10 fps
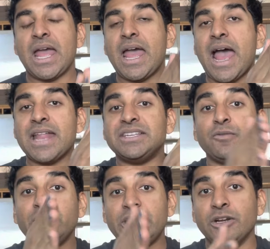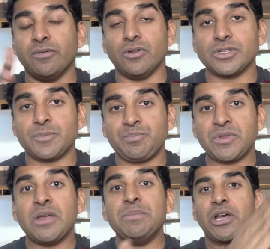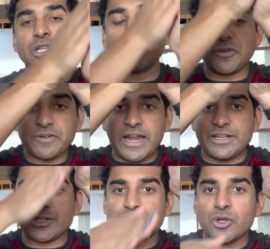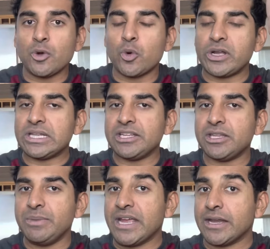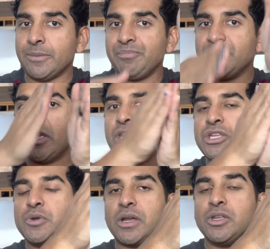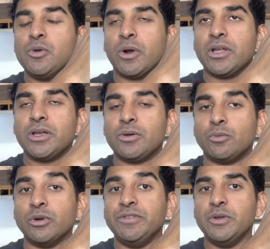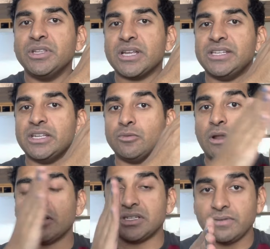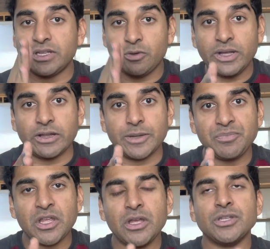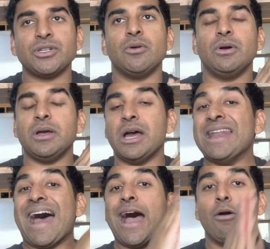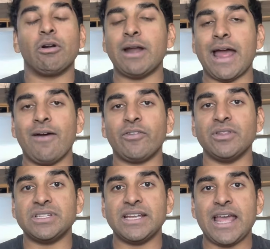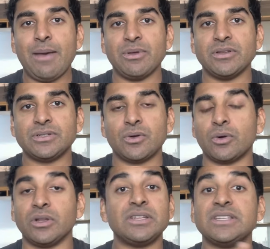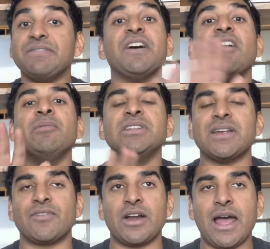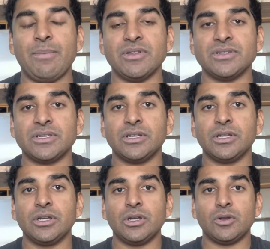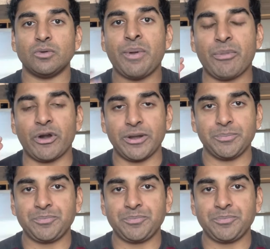at different intervals. Because you're forgetting so quickly at the beginning, you want to review this idea relatively quickly. So an hour after this thing happens, or let's say 5 minutes after it happens, remember it.